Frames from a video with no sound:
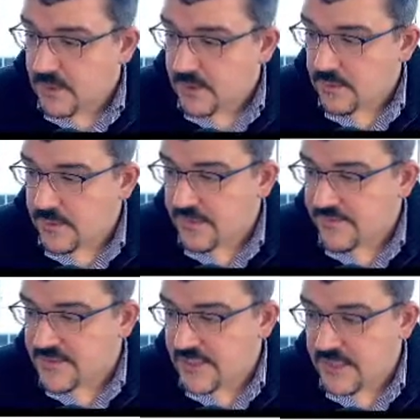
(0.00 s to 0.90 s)
We've
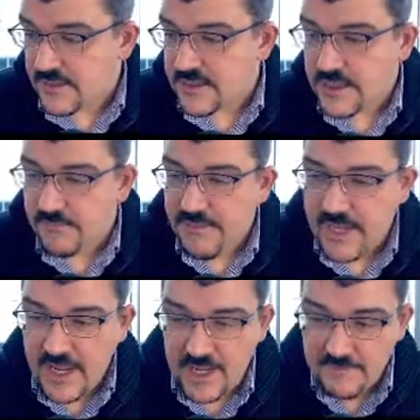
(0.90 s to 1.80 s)
seen some
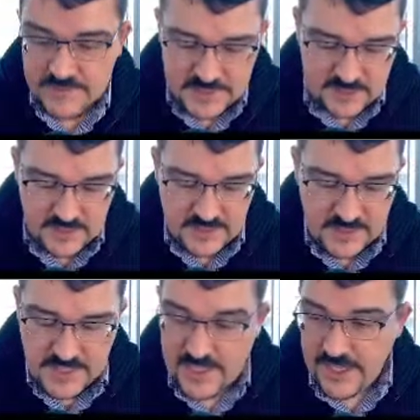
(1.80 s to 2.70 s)
names
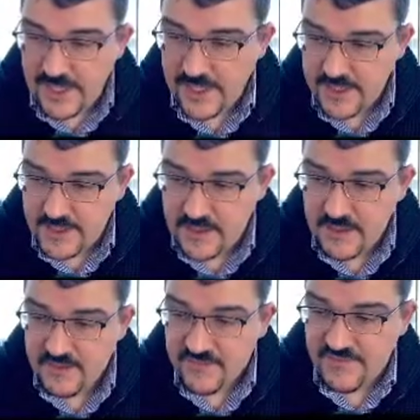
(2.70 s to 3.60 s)
like
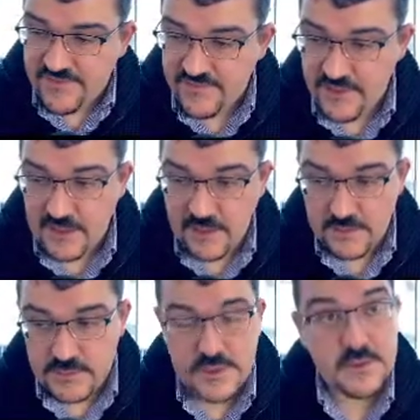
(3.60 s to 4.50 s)

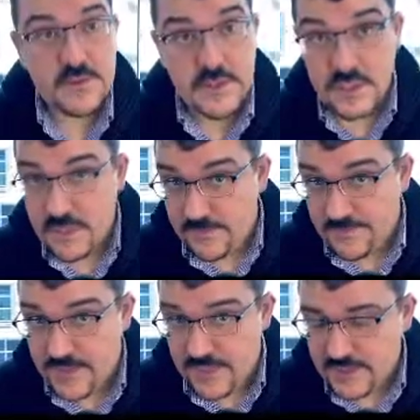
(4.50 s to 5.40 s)
float,
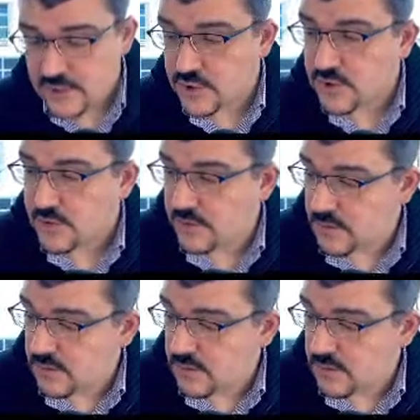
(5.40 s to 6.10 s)
yup, that is true.